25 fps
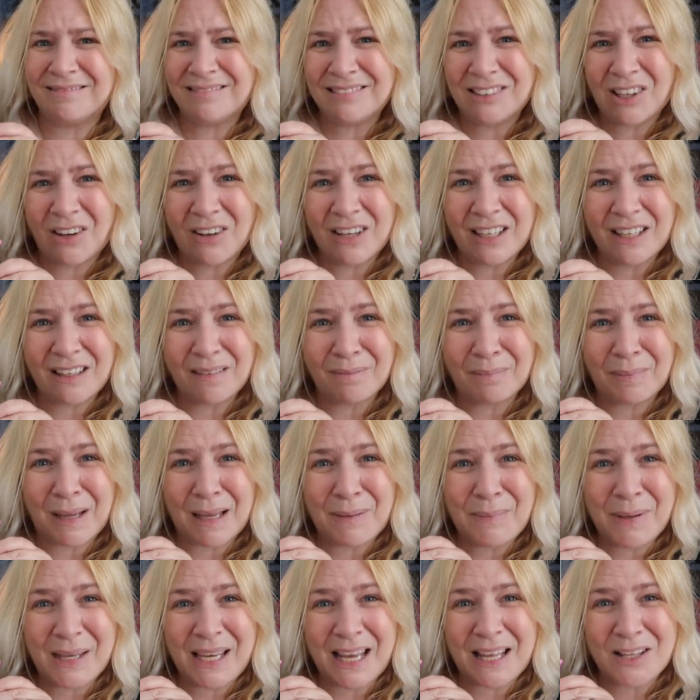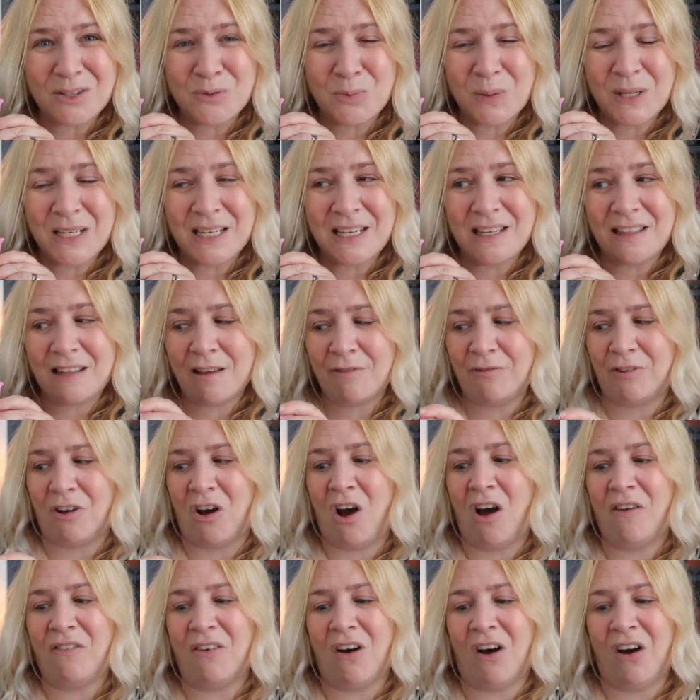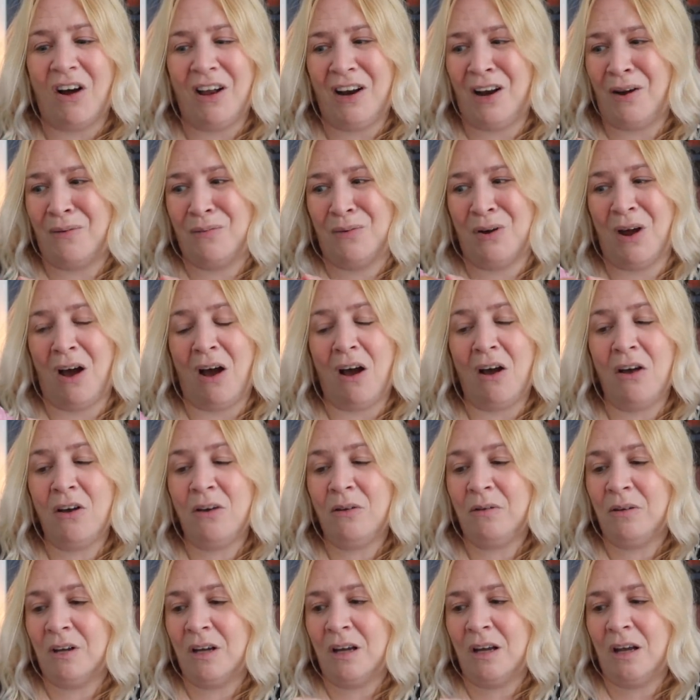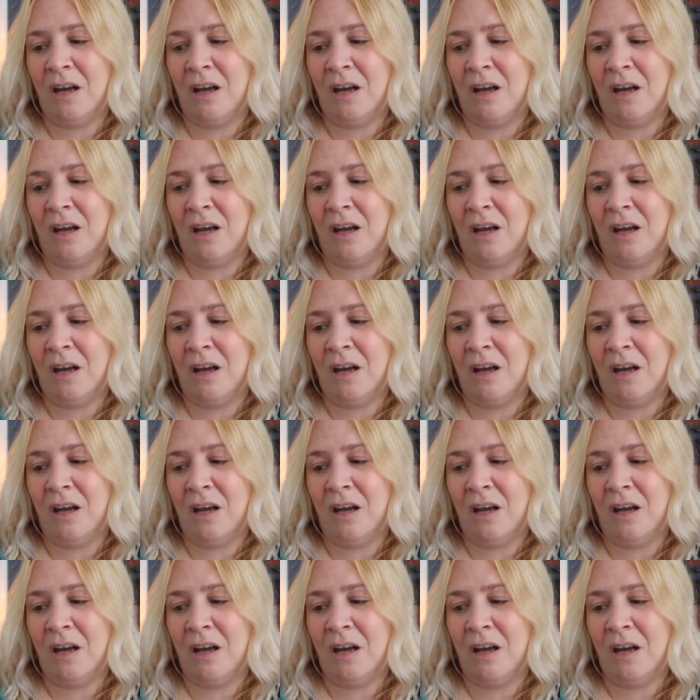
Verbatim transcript: like, maybe gets windy in the flop. I don't know.